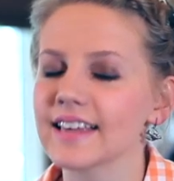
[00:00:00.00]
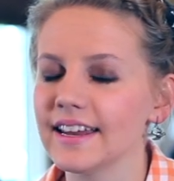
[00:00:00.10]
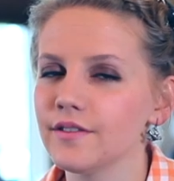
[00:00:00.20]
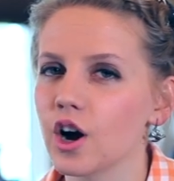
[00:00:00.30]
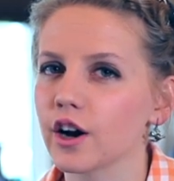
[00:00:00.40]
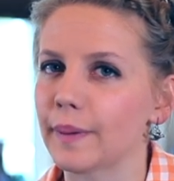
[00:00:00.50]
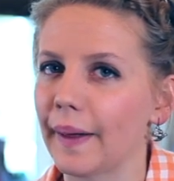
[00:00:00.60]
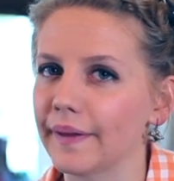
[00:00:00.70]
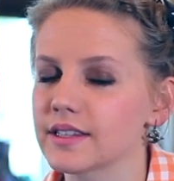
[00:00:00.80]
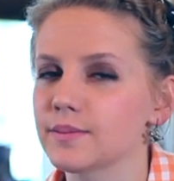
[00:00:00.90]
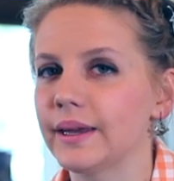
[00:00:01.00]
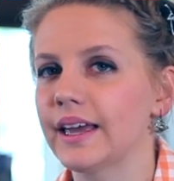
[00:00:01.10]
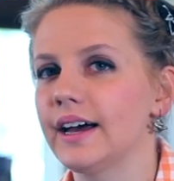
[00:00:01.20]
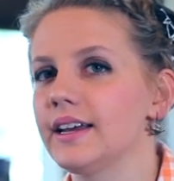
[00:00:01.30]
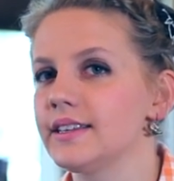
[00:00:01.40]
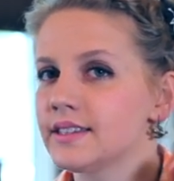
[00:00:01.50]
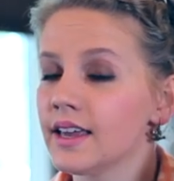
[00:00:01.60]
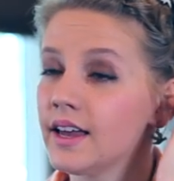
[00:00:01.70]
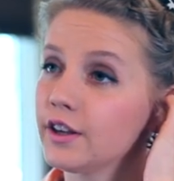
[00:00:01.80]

kind of a hard balance because